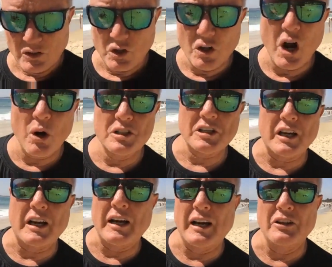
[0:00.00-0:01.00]
You know it's
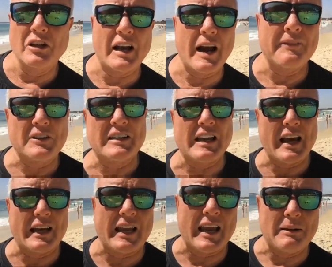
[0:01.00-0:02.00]
going to, you're going to have to
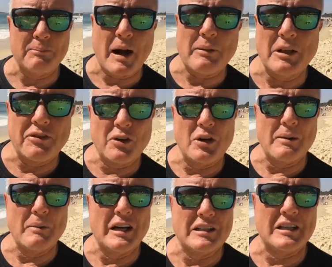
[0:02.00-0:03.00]
dedicate probably
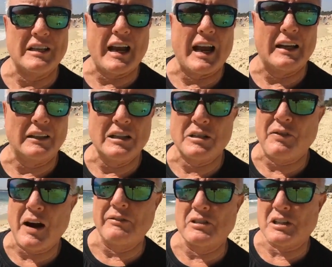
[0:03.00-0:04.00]
thirty minutes a day, at least
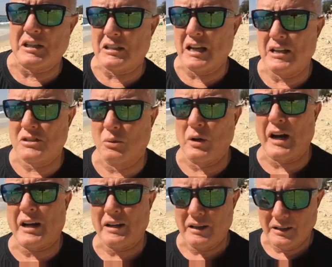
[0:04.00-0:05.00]
five or six days a
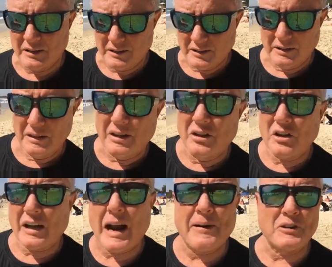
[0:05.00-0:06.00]
week. And
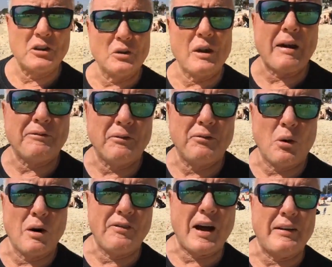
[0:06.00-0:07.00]
you're going to have to do that for
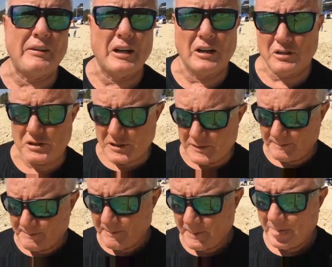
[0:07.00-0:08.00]
four or five years.
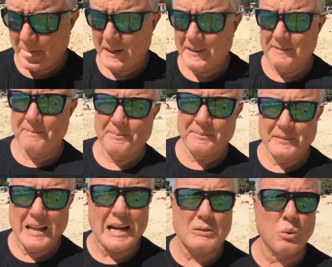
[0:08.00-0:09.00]

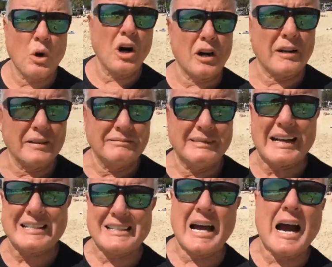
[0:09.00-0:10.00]
That's work.
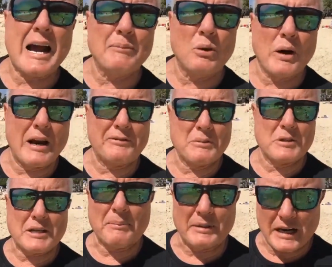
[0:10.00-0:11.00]
That's time away from
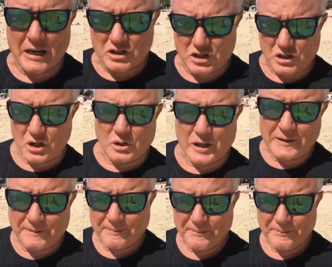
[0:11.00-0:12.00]
something else you're doing.